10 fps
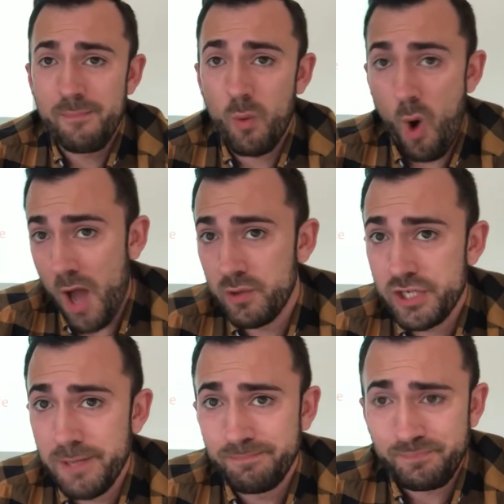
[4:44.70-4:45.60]
What I would
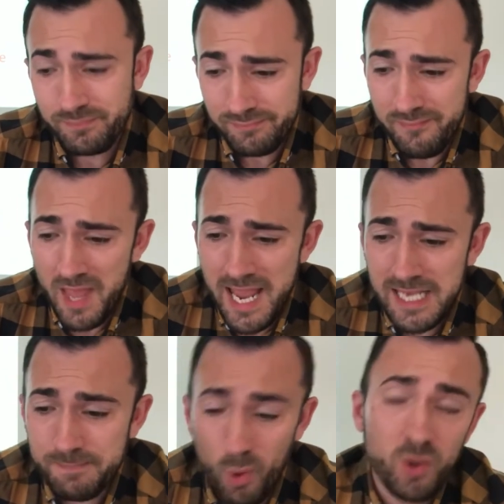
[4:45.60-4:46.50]
do
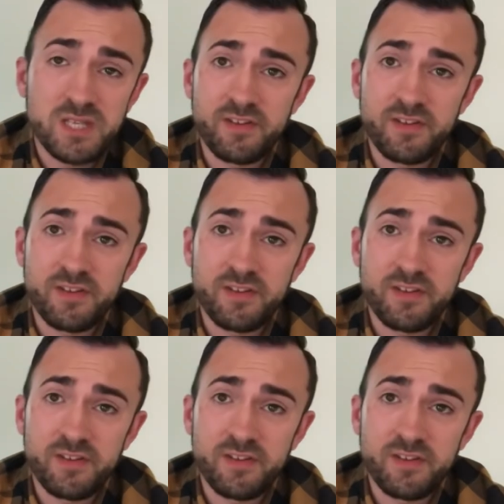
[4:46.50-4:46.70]
is pause the